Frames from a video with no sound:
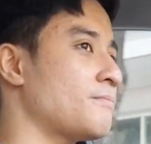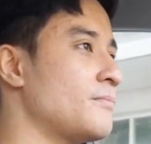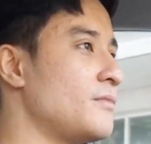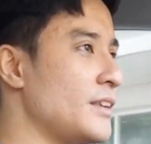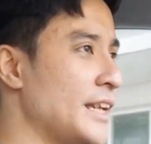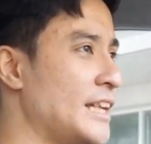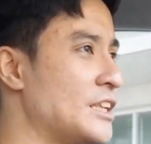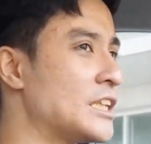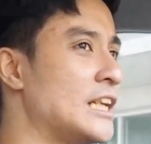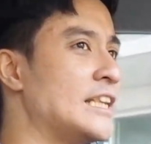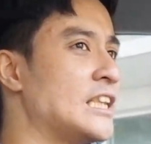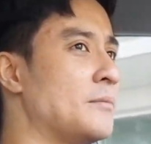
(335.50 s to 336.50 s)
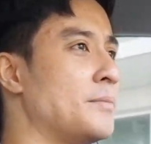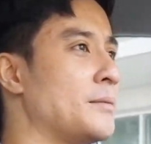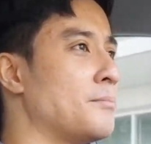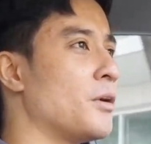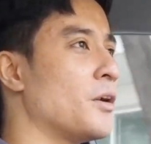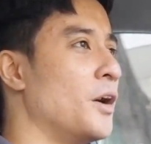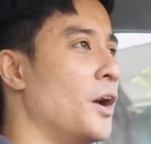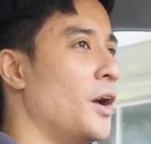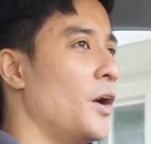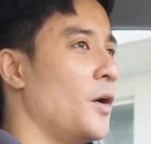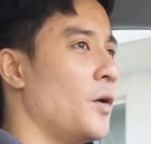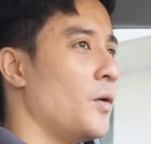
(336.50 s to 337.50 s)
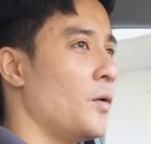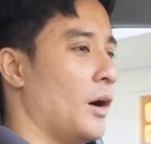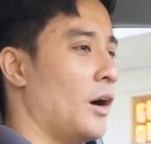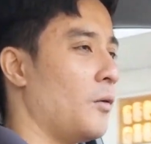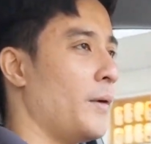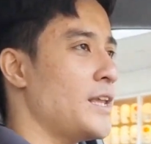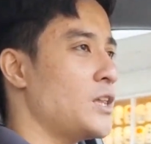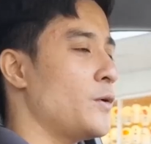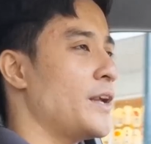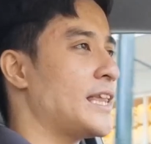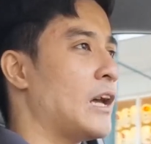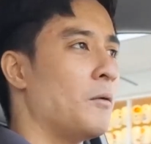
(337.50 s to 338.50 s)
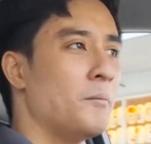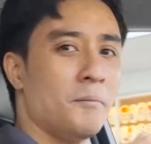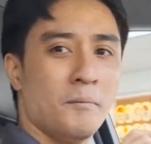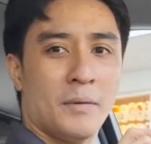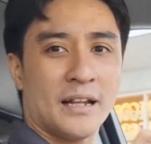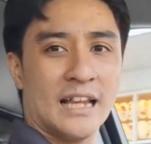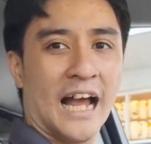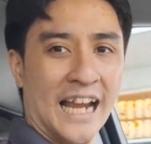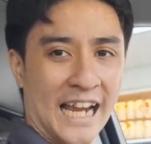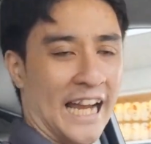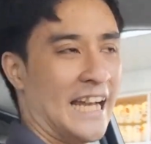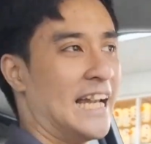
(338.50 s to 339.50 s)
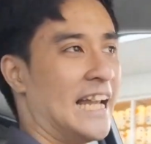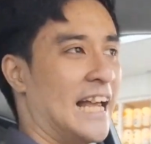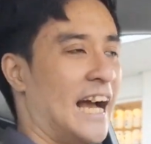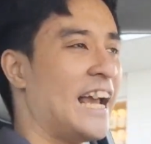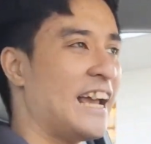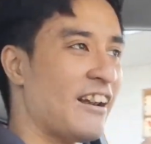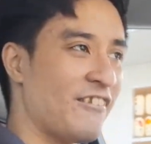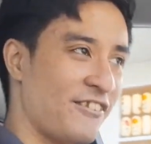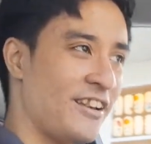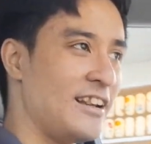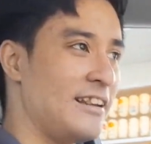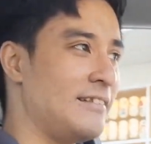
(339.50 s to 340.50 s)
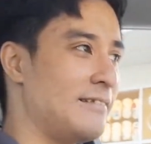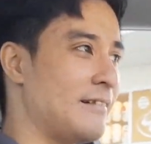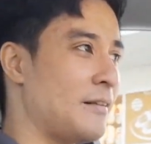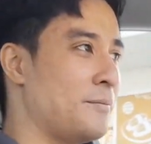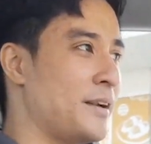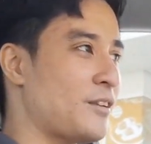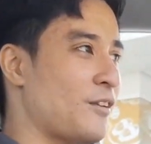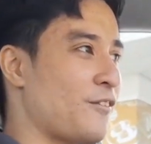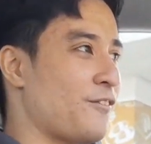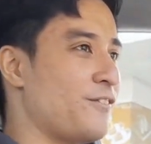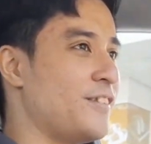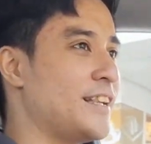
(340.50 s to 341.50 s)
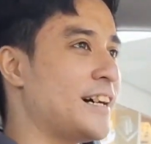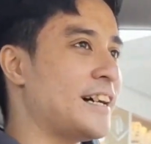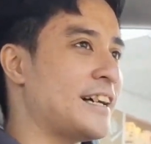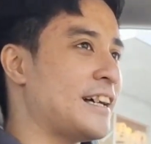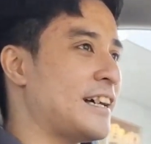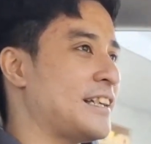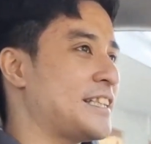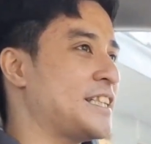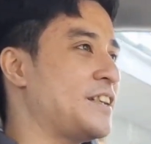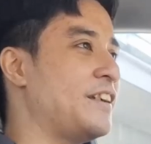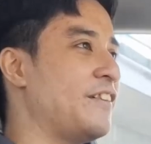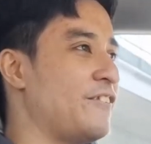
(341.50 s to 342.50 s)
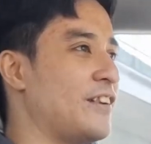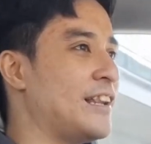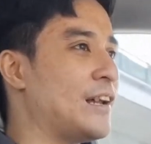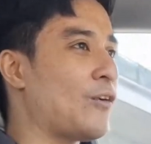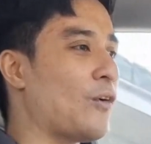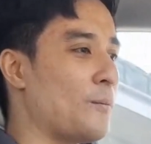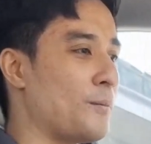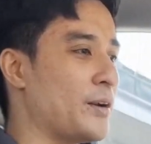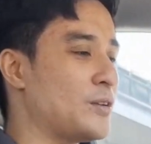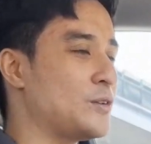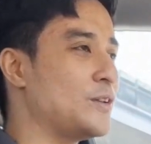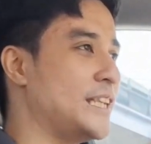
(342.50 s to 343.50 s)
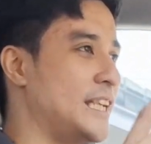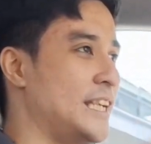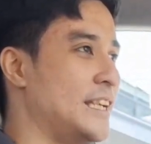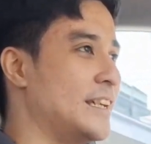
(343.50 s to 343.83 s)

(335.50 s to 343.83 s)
yeah, there's a little bit more weight to it now. But again, I can feel a bit of the steering feel now compared to the